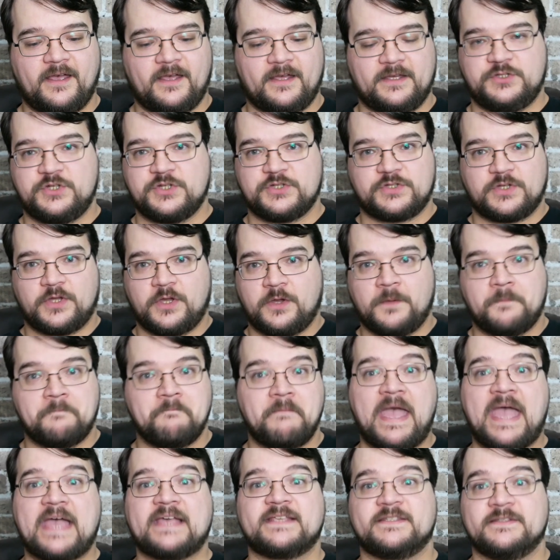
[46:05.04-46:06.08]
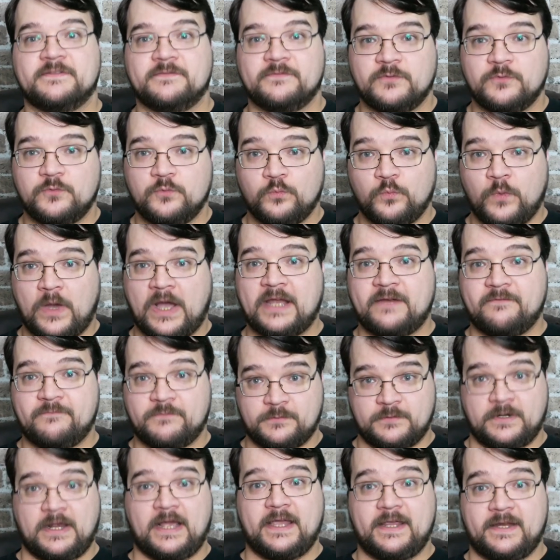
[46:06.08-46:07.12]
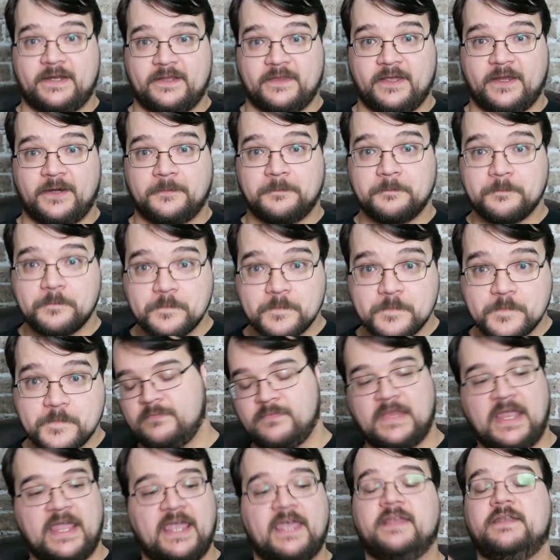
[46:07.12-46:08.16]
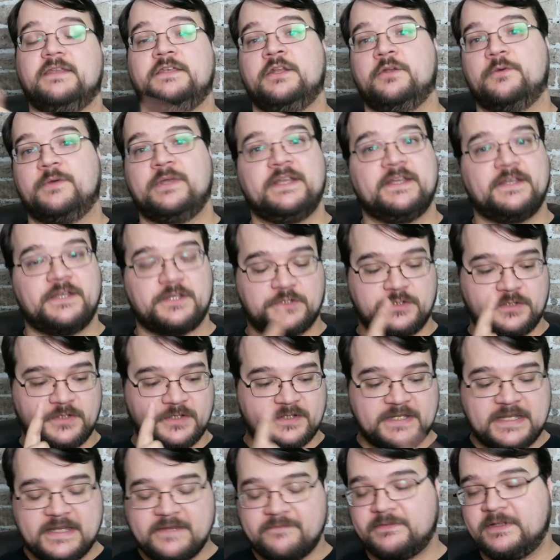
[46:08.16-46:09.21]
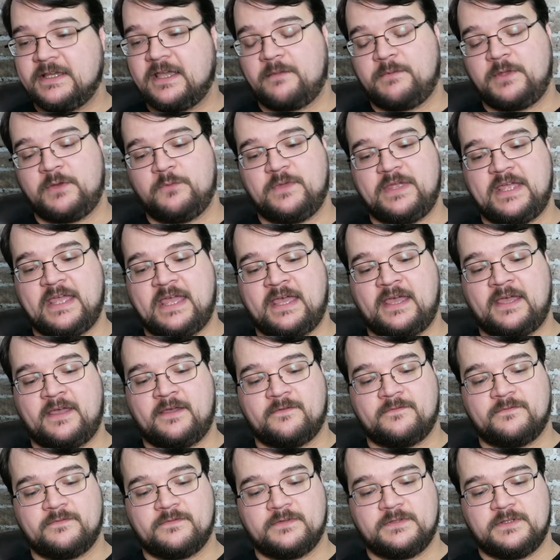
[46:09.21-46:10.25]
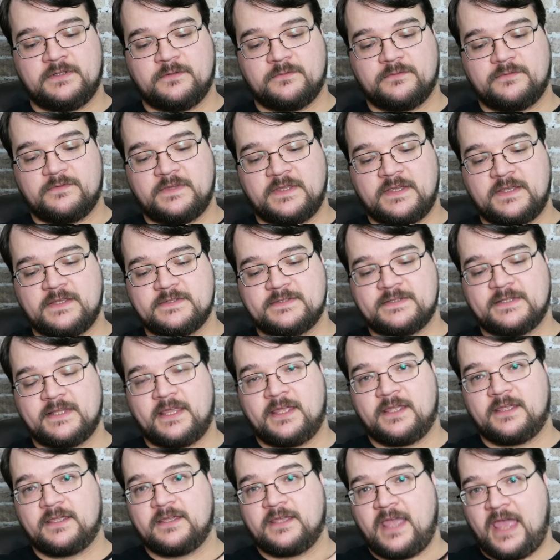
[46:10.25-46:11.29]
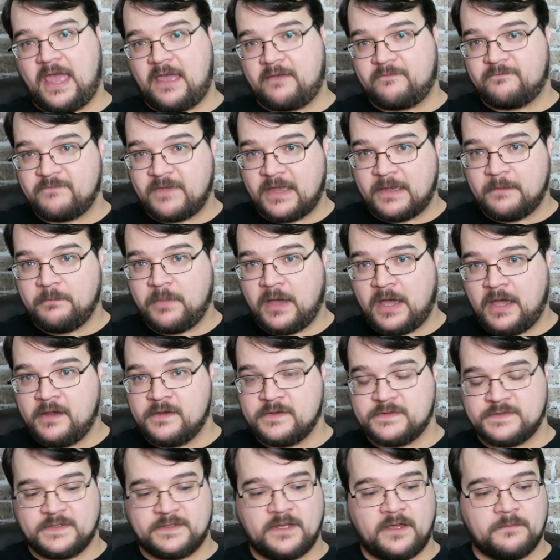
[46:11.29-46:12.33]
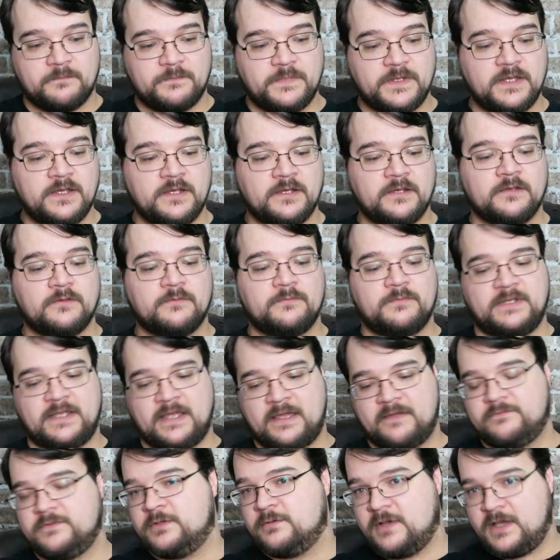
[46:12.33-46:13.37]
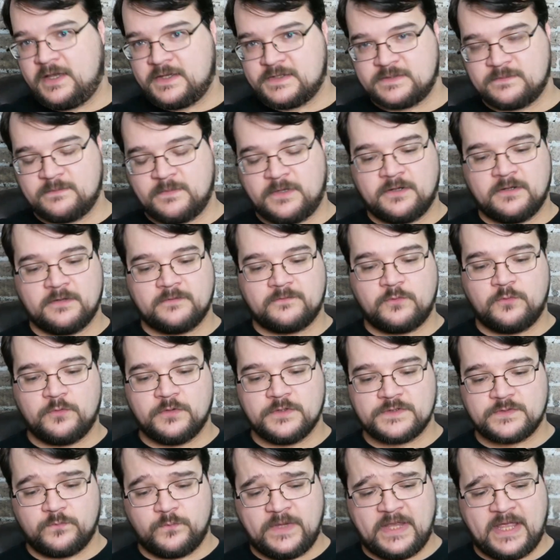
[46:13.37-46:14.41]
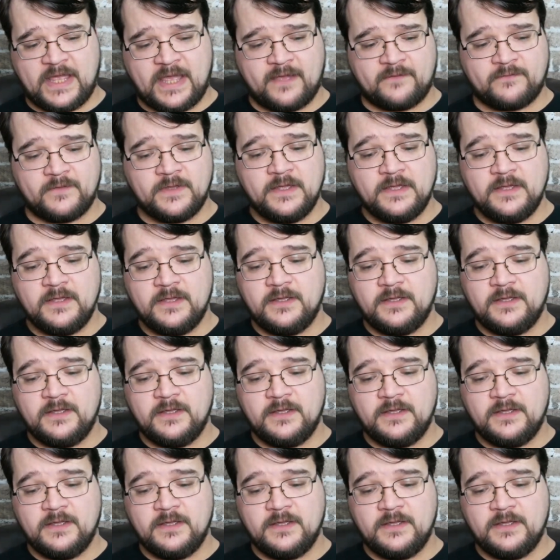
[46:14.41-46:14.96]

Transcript: just a massive wide variety there. And, you know, in addition to tiefling, I mean, we have, you know, things like half vampires, the Dompierre, we have, you know, Aasimar, of course, we have